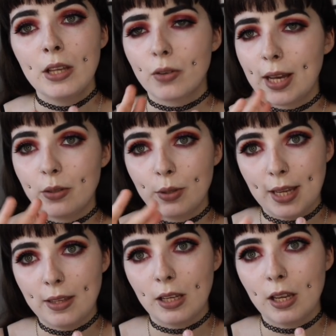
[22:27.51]
so I had to
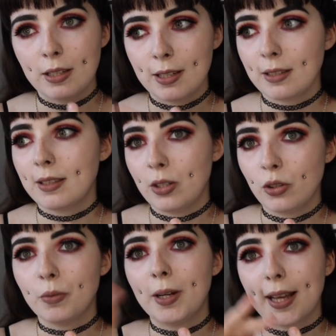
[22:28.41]
attend the classes and then
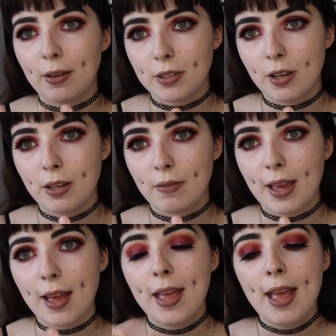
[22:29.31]
do work outside of
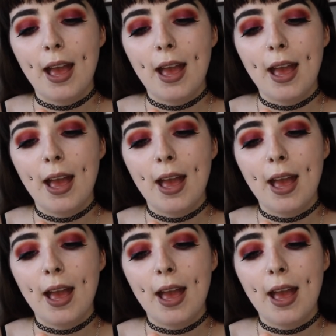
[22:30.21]
that.